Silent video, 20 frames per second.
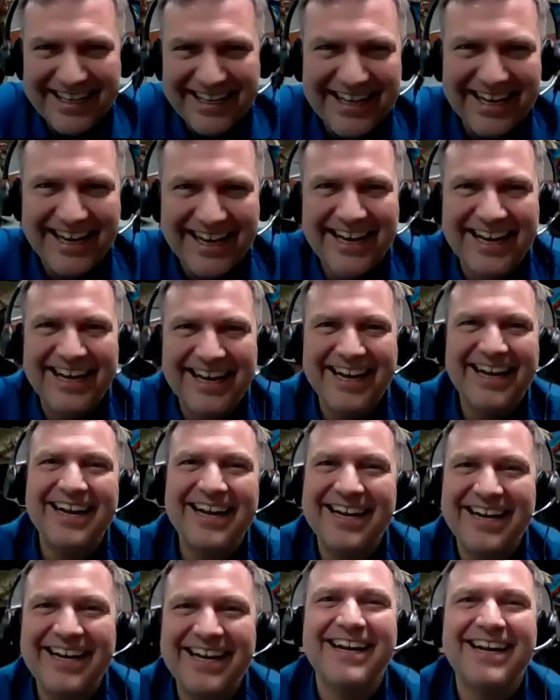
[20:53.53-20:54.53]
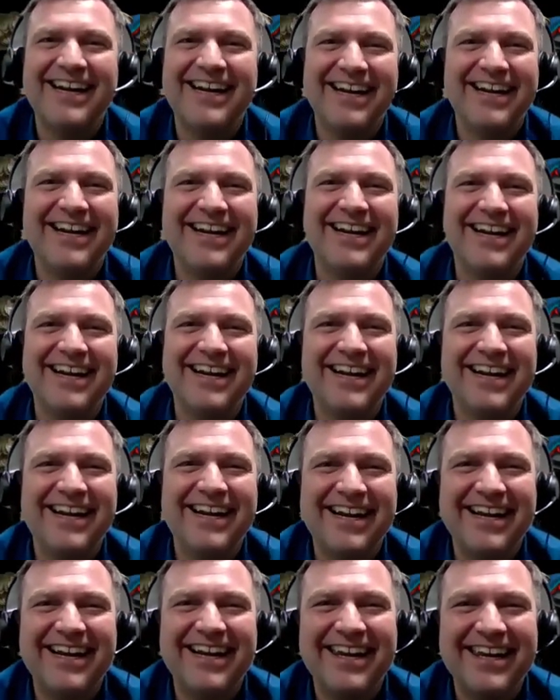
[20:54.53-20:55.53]

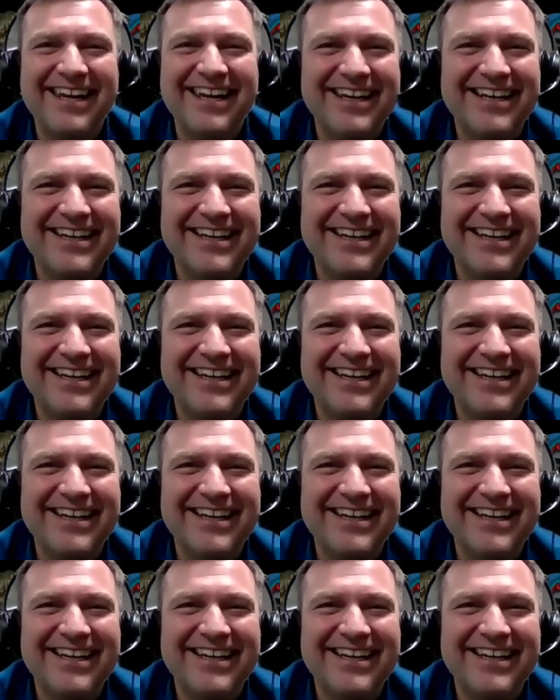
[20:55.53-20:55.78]
(not speaking)